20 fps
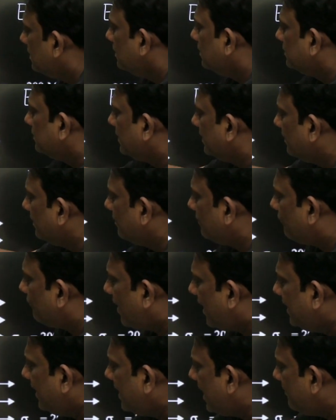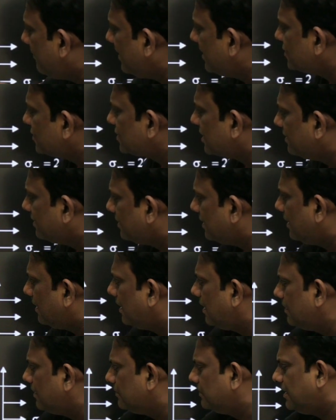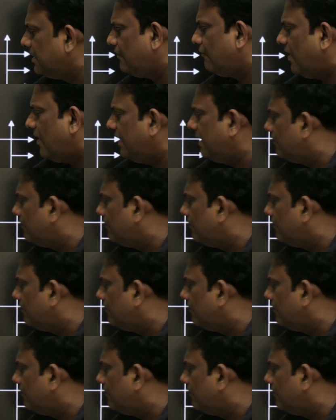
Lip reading: the y dimension, in